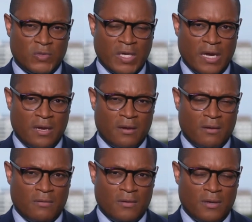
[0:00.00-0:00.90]

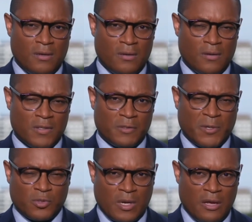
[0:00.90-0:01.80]
say, the
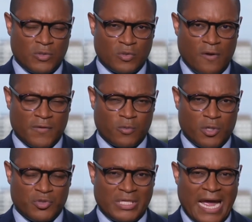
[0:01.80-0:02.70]
Special Counsel's office
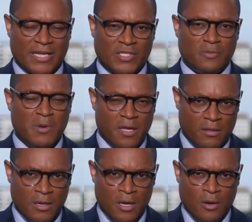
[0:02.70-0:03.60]
where Jack
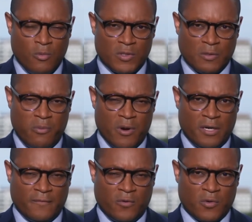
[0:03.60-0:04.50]
Smith was
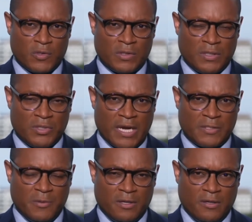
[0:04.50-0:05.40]
appointed. Of course, Jack
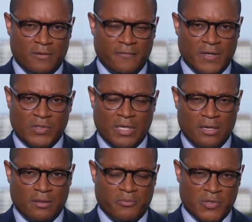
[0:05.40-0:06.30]
Smith
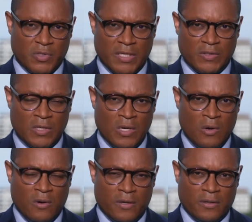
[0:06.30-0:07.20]
investigated the president
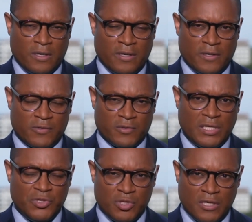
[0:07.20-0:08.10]
on his
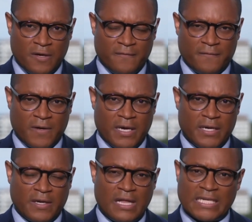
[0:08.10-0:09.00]
retention of
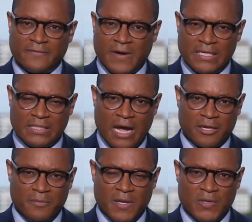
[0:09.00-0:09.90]
classified
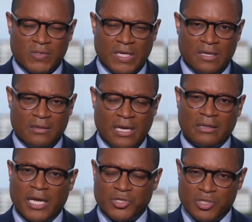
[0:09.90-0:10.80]
documents and
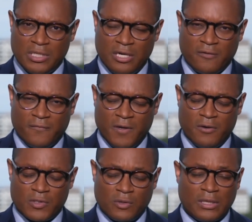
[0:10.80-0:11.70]
election
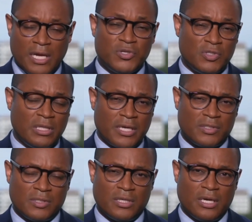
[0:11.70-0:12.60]
interference, or alleged
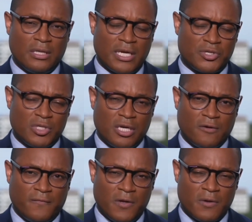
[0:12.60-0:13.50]
election
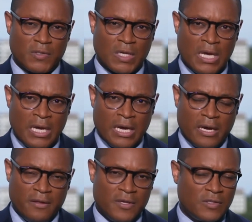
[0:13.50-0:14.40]
interference.
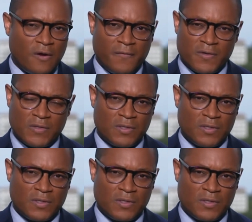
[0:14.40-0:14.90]
This office